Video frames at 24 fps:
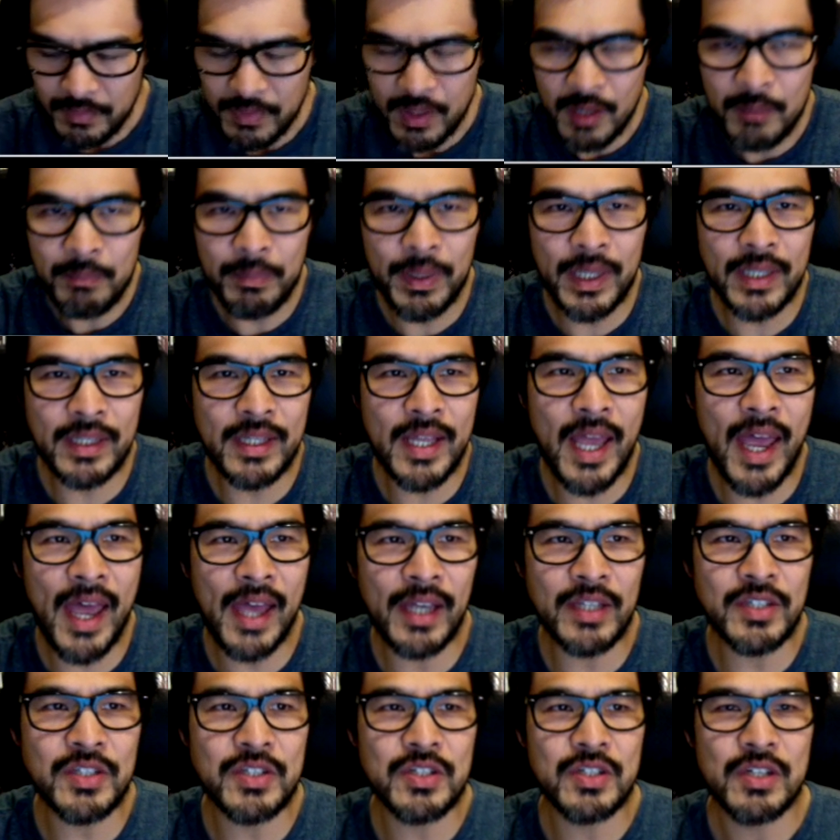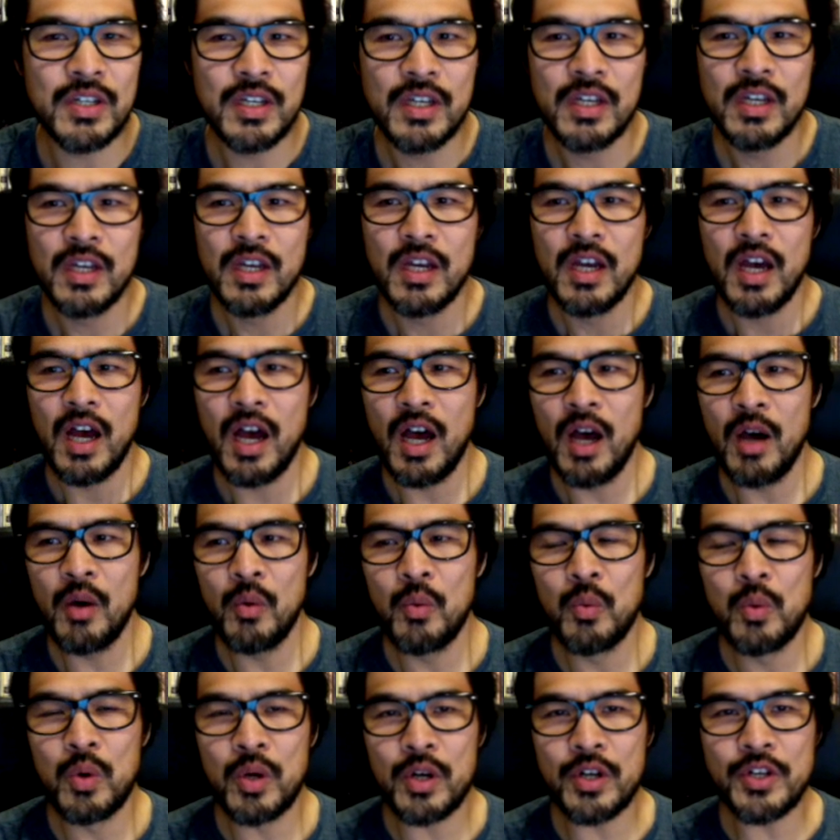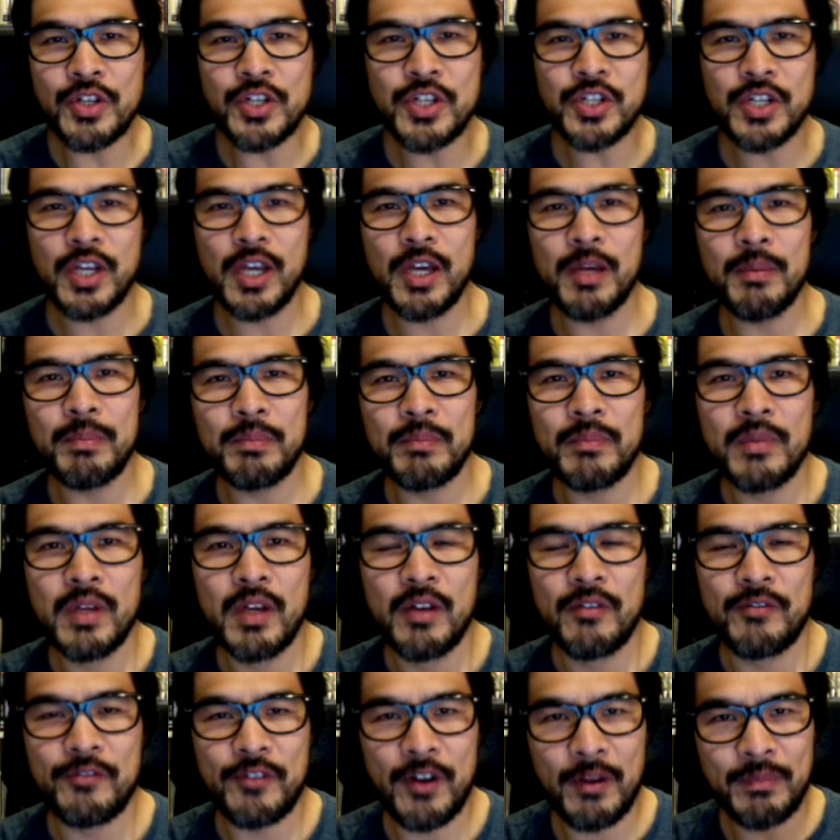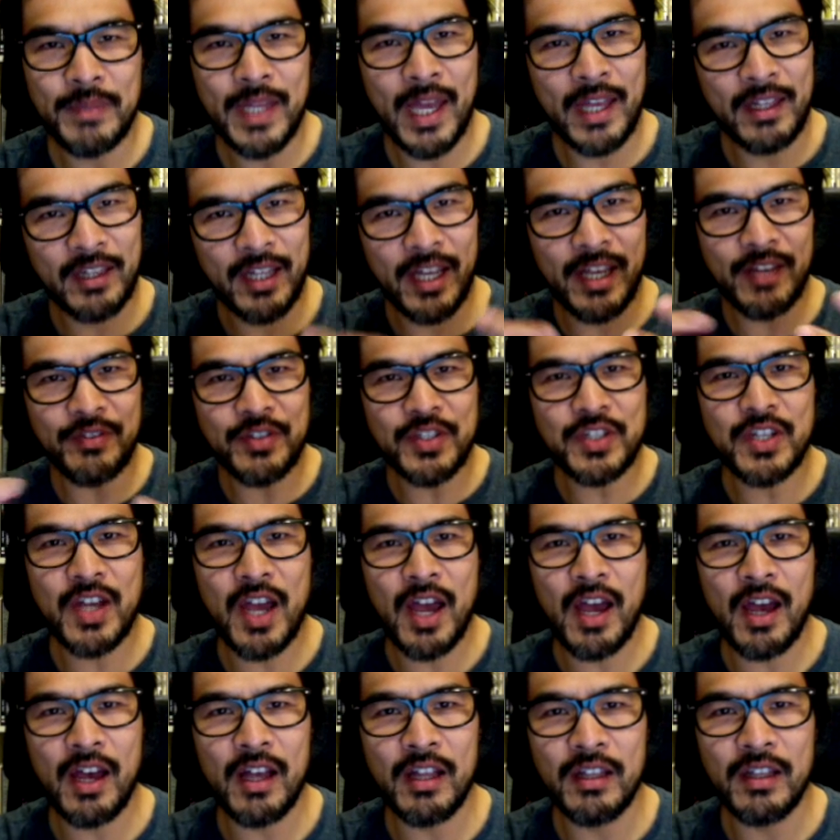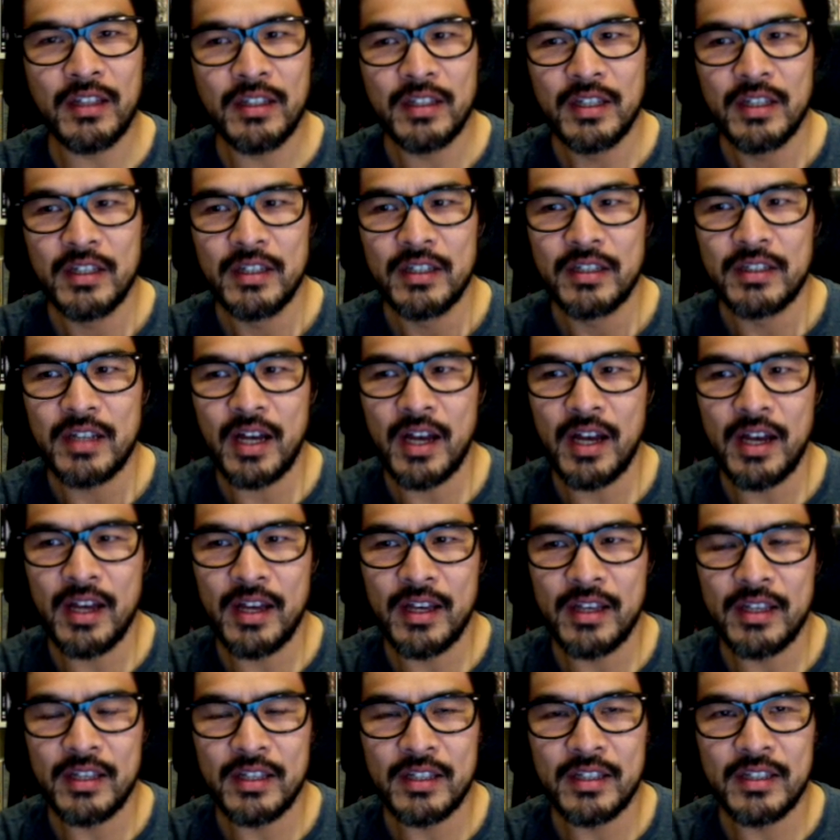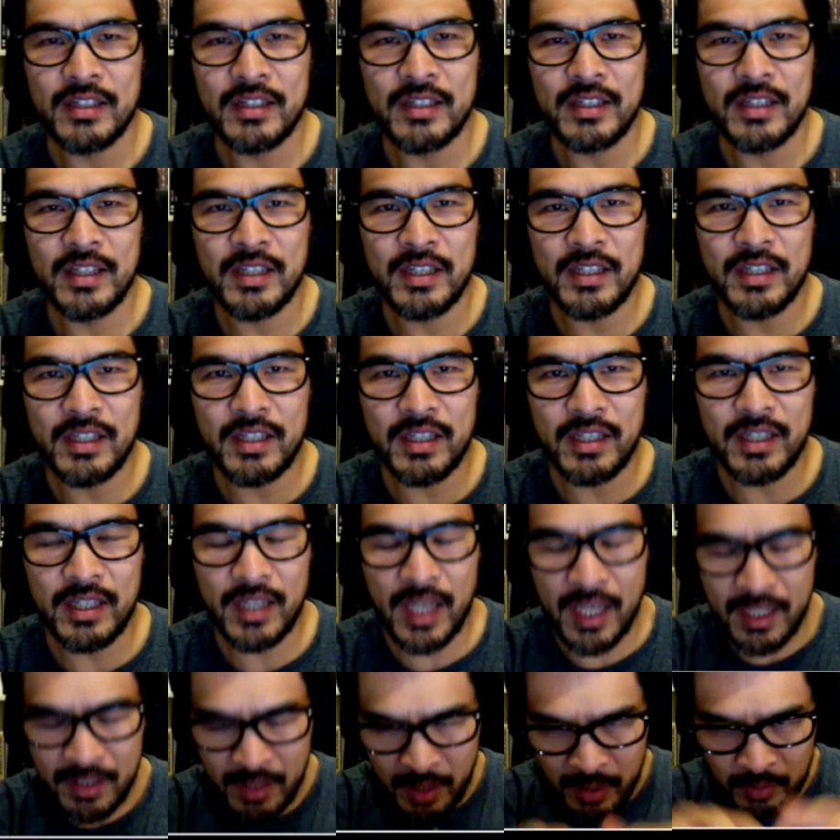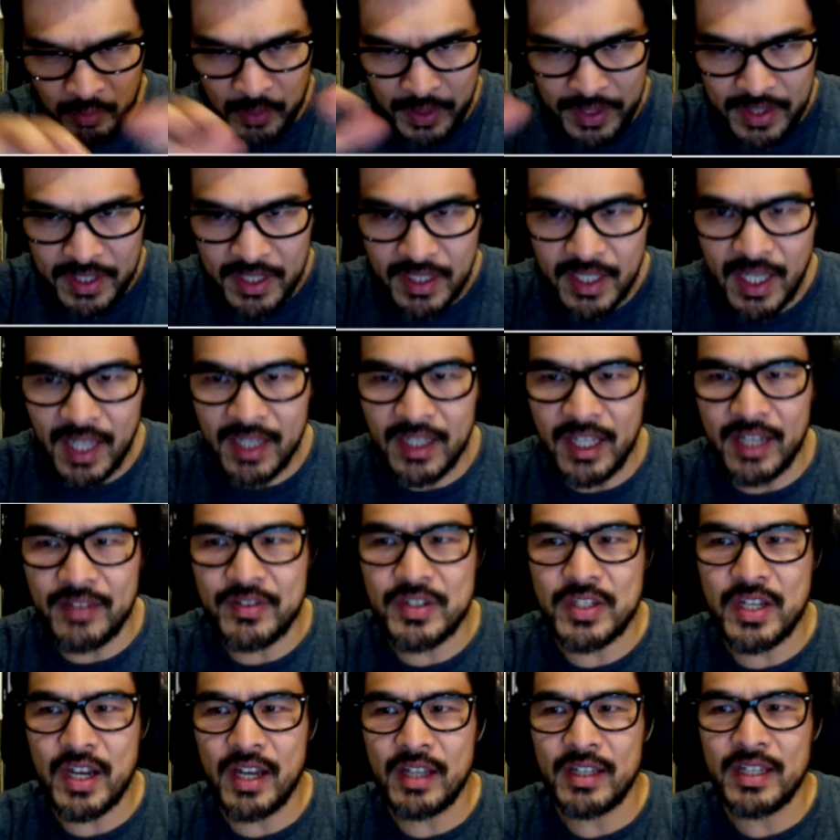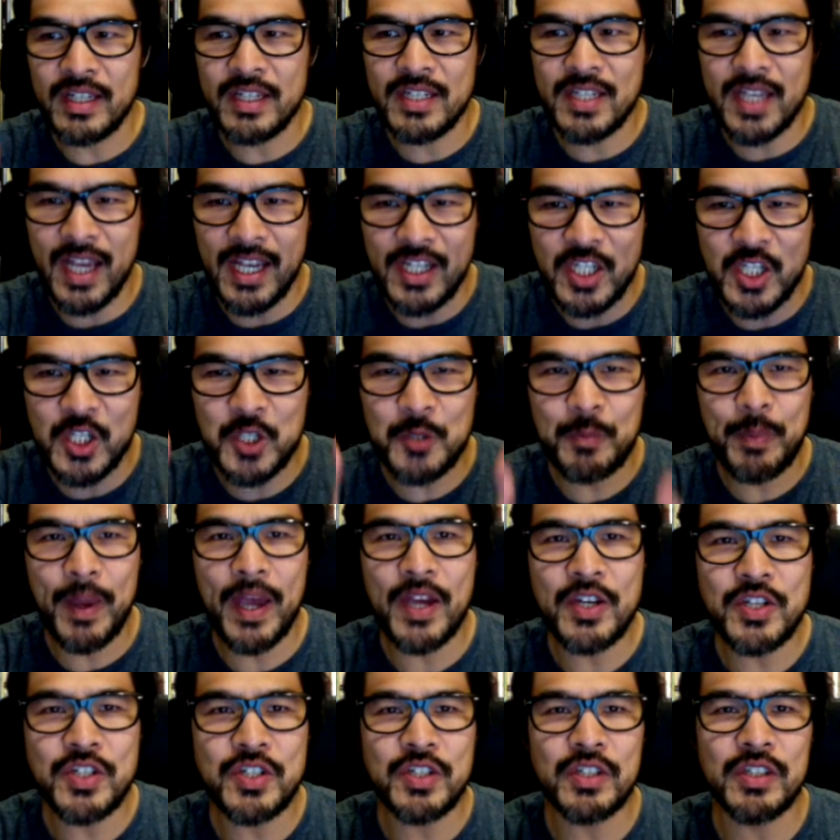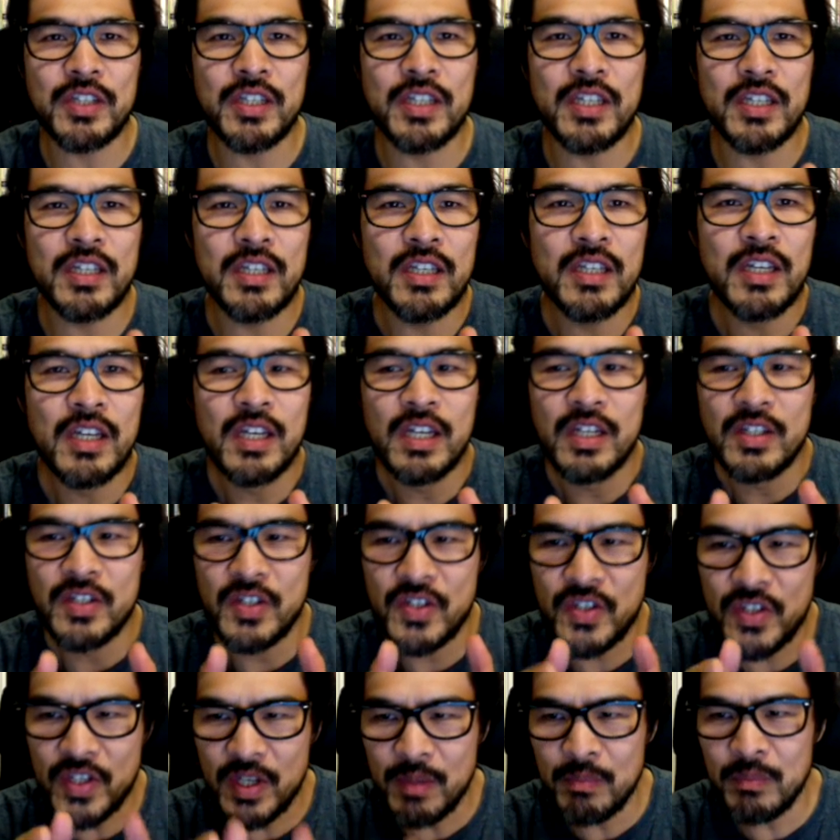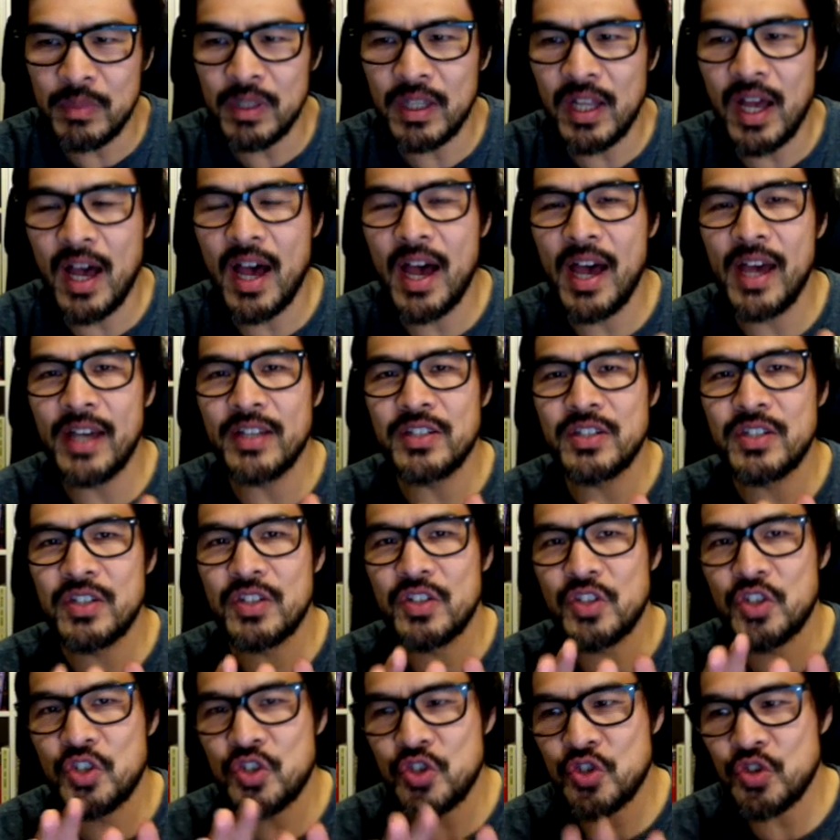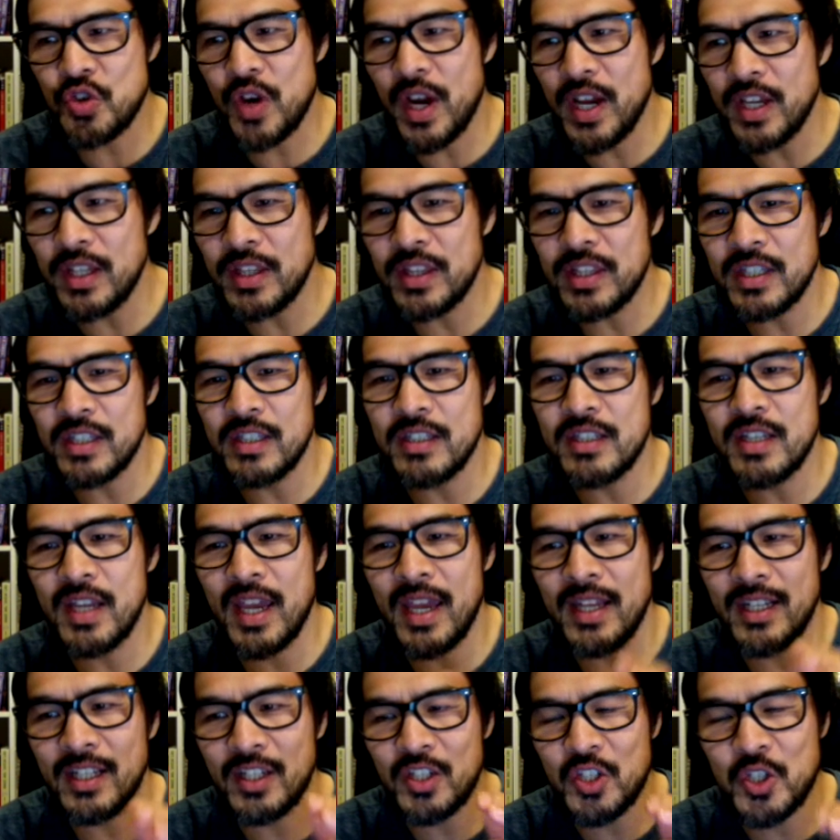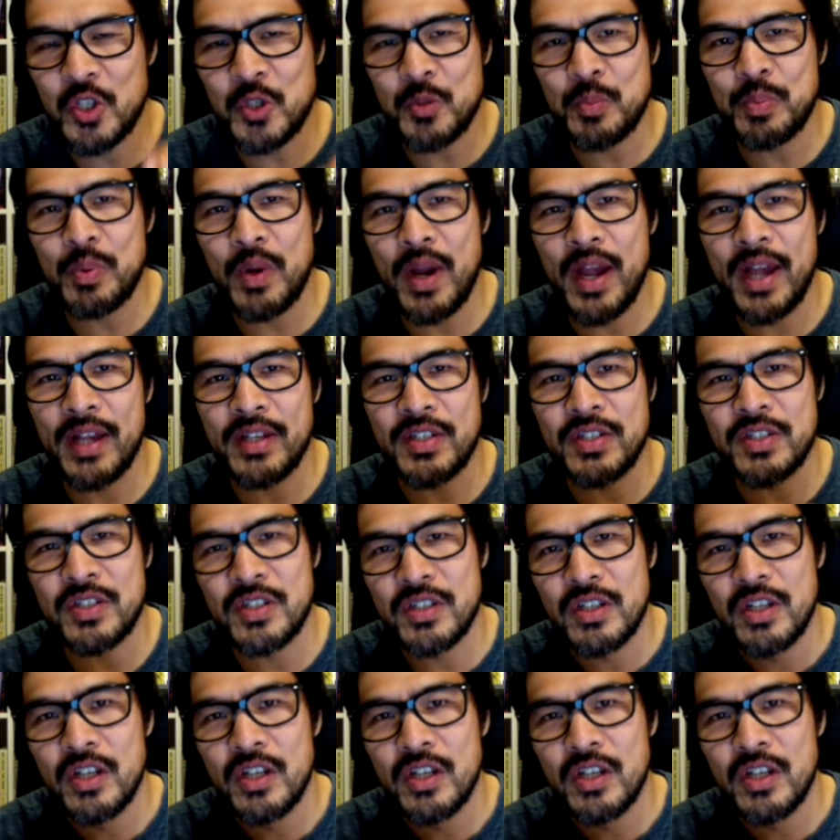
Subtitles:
But next, worship from that lifestyle, and within that lifestyle, is especially symbolized, strengthened, and expressed